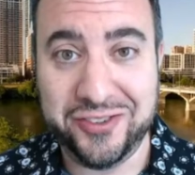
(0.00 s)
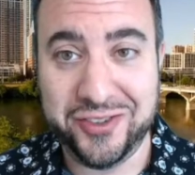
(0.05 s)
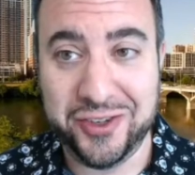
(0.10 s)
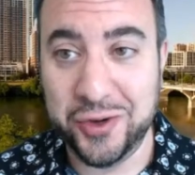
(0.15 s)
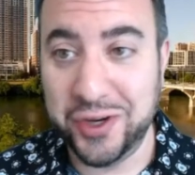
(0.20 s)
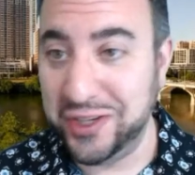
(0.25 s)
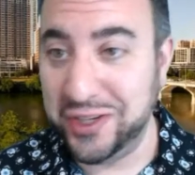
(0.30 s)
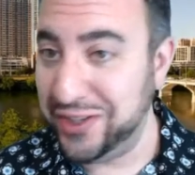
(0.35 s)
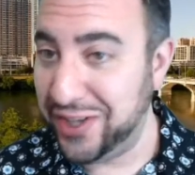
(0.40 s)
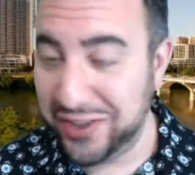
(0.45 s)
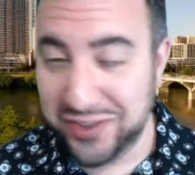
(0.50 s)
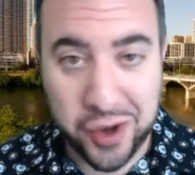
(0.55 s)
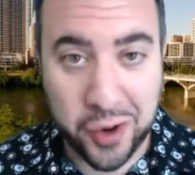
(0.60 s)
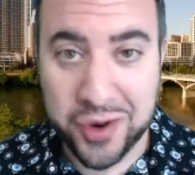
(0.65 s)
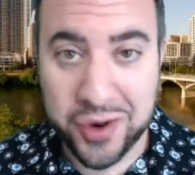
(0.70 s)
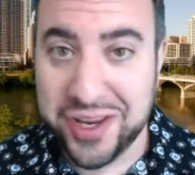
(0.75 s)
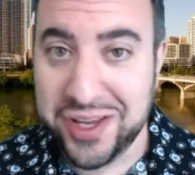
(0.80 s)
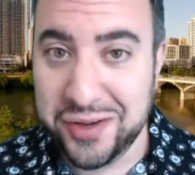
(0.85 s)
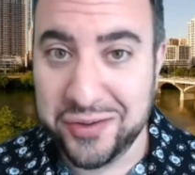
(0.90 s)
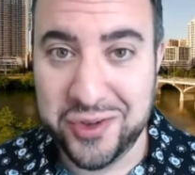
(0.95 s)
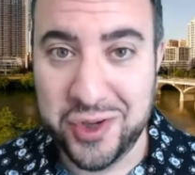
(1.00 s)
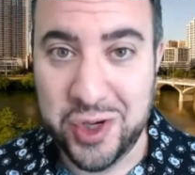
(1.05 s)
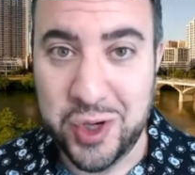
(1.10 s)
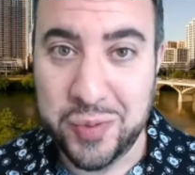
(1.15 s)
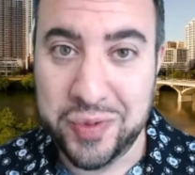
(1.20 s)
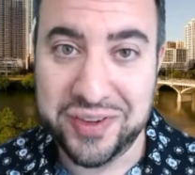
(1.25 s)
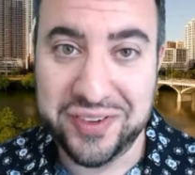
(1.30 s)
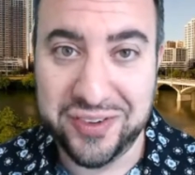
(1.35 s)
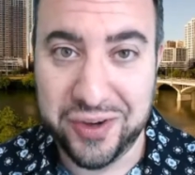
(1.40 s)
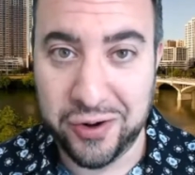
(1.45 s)
you can just go to
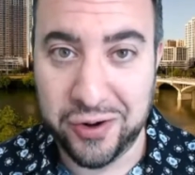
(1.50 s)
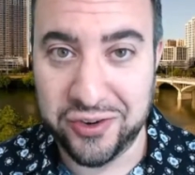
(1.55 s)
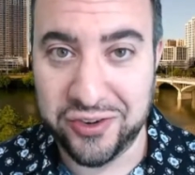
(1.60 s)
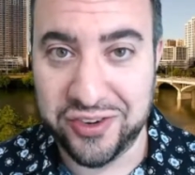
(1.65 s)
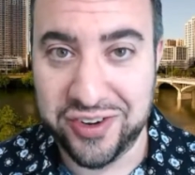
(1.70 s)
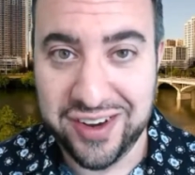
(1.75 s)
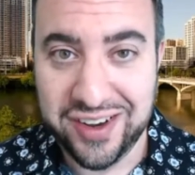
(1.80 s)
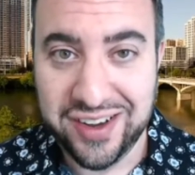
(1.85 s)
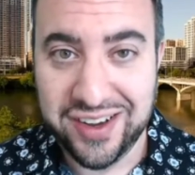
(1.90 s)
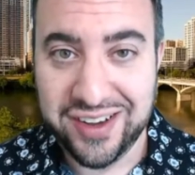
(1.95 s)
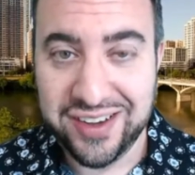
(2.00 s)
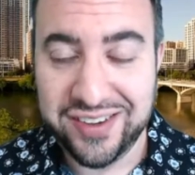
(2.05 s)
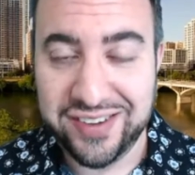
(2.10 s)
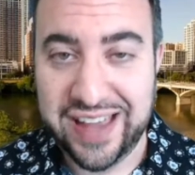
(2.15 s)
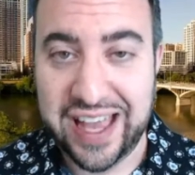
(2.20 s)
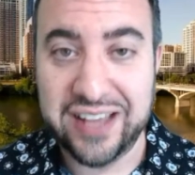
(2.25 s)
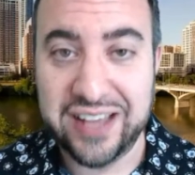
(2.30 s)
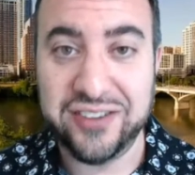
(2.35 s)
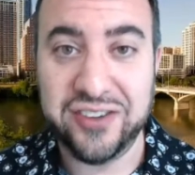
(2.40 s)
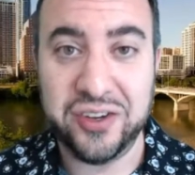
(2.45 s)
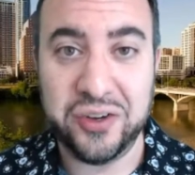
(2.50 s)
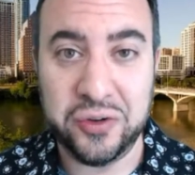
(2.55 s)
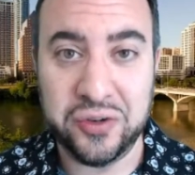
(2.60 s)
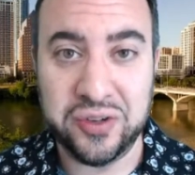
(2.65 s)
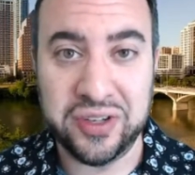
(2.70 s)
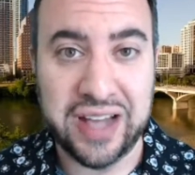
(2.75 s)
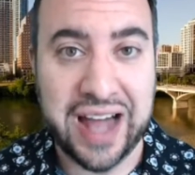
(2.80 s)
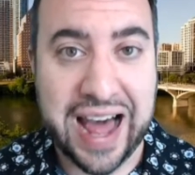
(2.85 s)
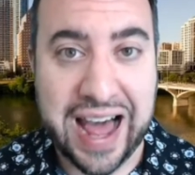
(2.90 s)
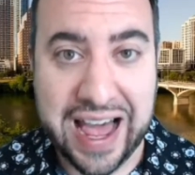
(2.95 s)
YouTube and search Stay
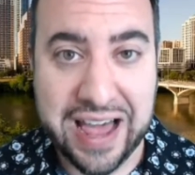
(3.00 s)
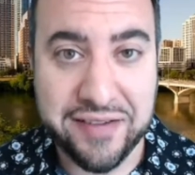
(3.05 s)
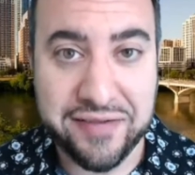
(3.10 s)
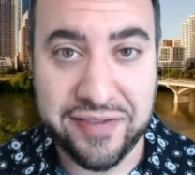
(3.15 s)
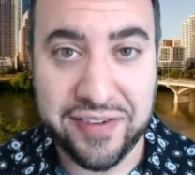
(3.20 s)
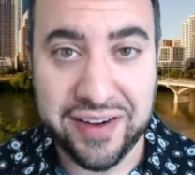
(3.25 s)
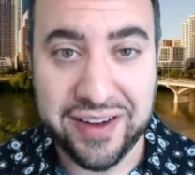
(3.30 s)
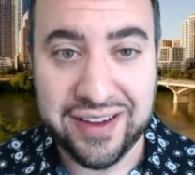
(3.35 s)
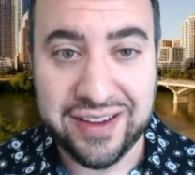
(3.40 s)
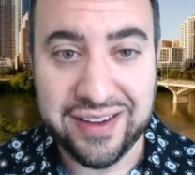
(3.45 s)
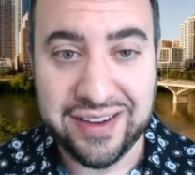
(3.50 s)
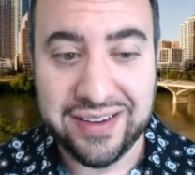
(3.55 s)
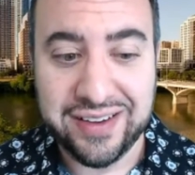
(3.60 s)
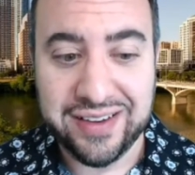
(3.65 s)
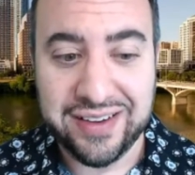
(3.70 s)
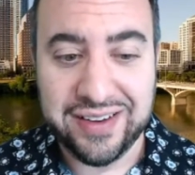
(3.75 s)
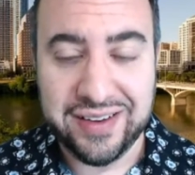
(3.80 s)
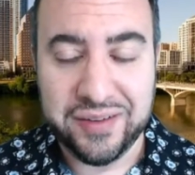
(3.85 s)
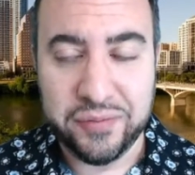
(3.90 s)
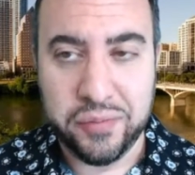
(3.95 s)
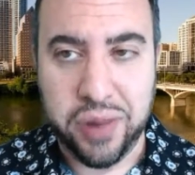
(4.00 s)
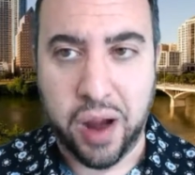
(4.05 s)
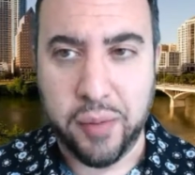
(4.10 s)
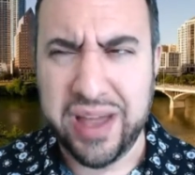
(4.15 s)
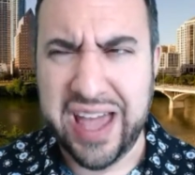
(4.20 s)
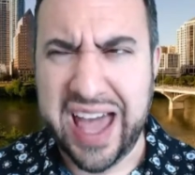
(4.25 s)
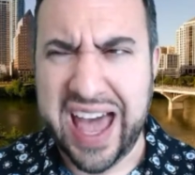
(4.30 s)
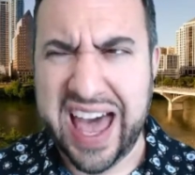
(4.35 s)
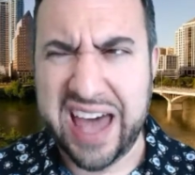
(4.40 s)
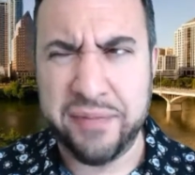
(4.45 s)
Tuned Live.
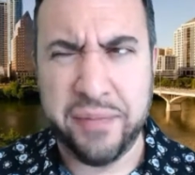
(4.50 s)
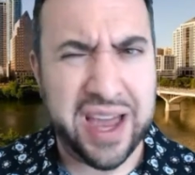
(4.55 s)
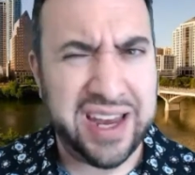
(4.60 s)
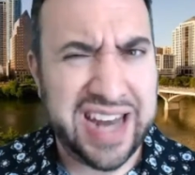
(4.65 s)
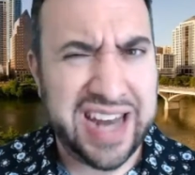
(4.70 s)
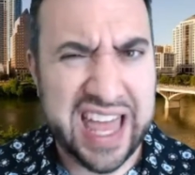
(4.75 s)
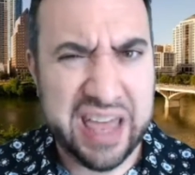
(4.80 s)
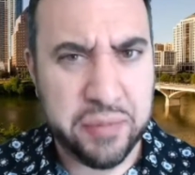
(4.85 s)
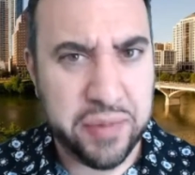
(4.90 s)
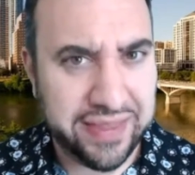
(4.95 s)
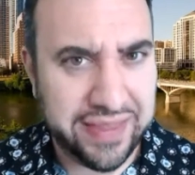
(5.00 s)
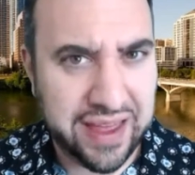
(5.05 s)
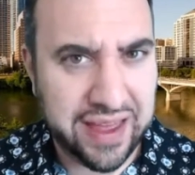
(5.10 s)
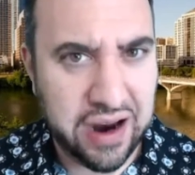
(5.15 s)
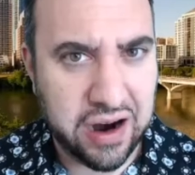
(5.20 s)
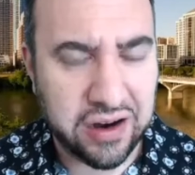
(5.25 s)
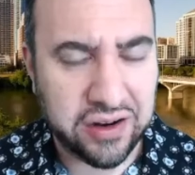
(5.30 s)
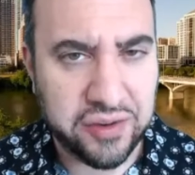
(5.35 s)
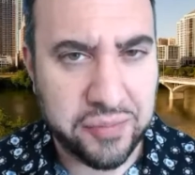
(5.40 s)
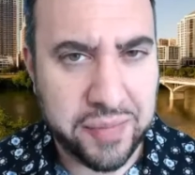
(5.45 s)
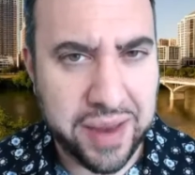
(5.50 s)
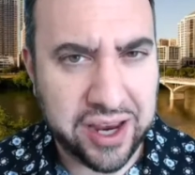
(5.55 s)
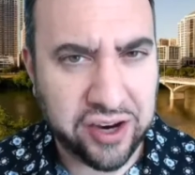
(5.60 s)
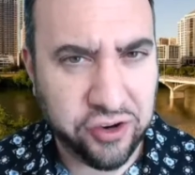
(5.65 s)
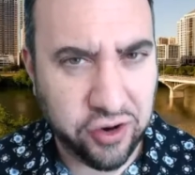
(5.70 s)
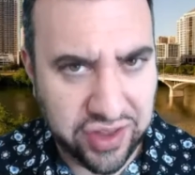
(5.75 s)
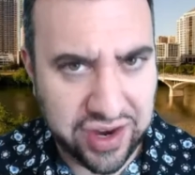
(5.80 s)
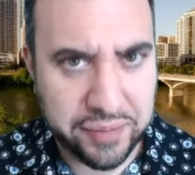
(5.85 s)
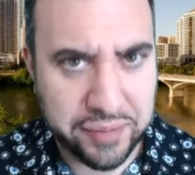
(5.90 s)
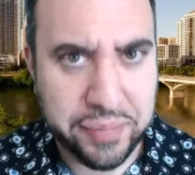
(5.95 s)
Probably add my name in there to make
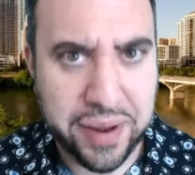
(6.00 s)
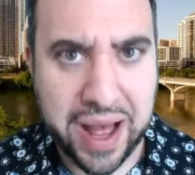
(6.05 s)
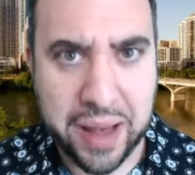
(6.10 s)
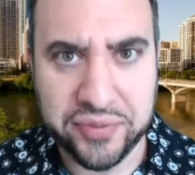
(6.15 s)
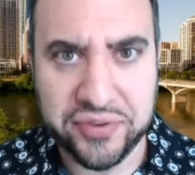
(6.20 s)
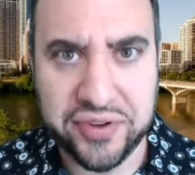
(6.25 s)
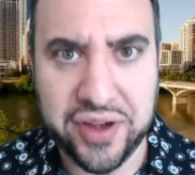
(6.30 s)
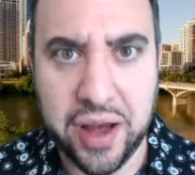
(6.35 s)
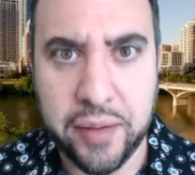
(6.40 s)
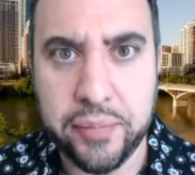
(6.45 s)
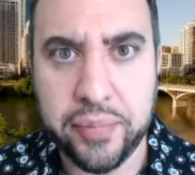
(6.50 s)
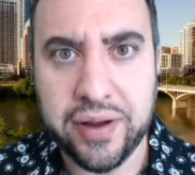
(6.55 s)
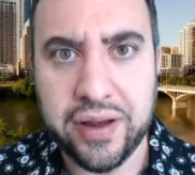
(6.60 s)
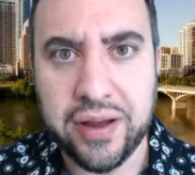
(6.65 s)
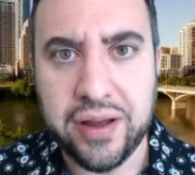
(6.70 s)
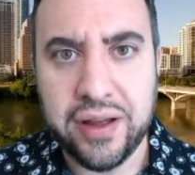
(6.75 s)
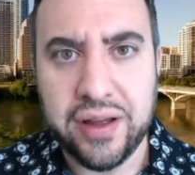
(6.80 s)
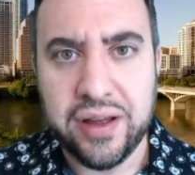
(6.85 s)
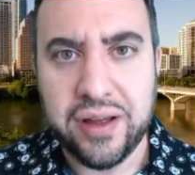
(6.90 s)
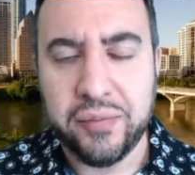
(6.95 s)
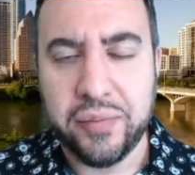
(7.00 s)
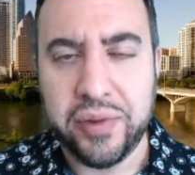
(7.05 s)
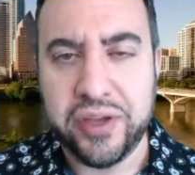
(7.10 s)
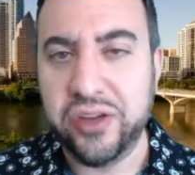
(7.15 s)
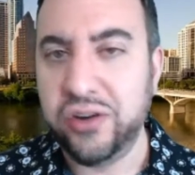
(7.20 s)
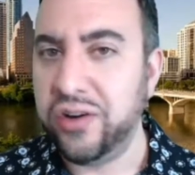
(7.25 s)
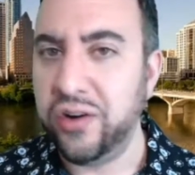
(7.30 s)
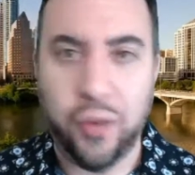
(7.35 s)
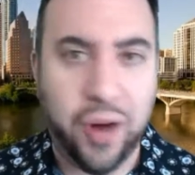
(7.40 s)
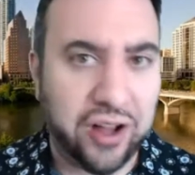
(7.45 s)
sure that it pops up. But
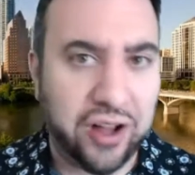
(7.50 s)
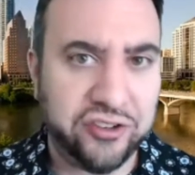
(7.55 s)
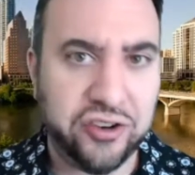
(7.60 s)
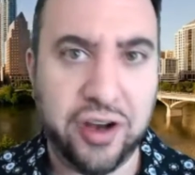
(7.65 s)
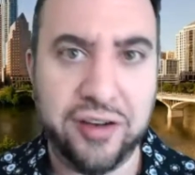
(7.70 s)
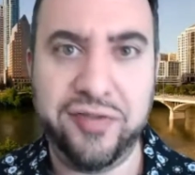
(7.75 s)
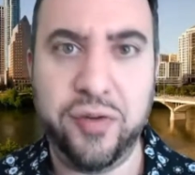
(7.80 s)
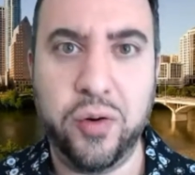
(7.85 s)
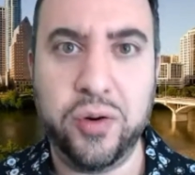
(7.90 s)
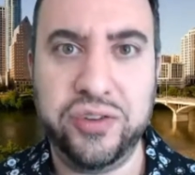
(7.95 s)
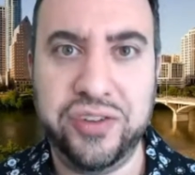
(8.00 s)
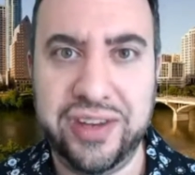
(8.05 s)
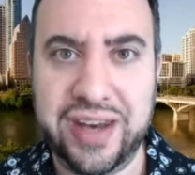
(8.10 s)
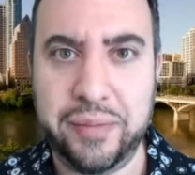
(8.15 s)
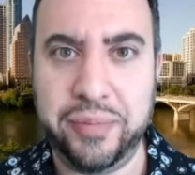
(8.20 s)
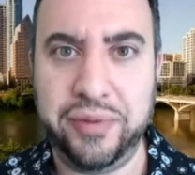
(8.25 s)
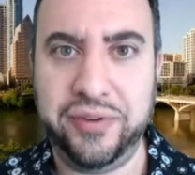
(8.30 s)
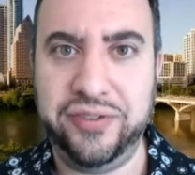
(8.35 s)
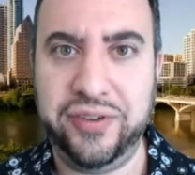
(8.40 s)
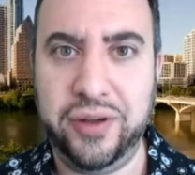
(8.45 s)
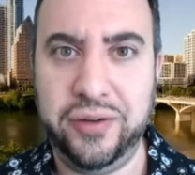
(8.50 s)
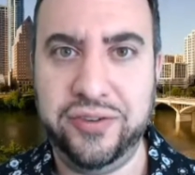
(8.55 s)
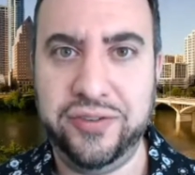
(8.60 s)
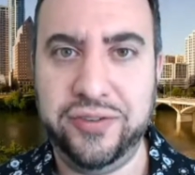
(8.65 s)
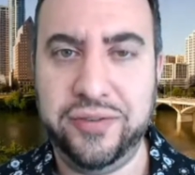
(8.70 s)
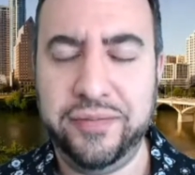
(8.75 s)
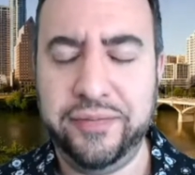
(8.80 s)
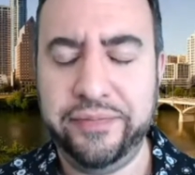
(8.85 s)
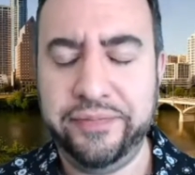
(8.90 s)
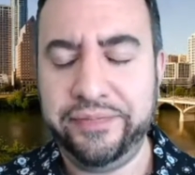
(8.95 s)
you can watch all 14
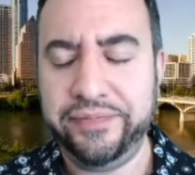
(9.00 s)
episodes.